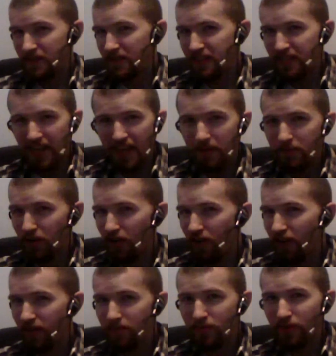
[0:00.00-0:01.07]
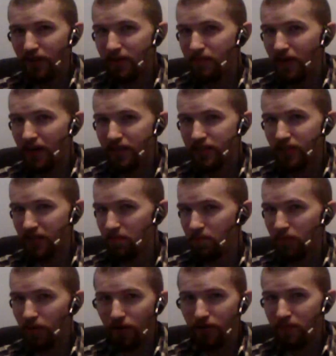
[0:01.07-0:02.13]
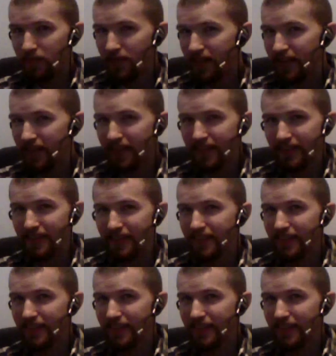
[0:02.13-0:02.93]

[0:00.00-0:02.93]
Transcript: stabbed her heart pretty much and burned me, and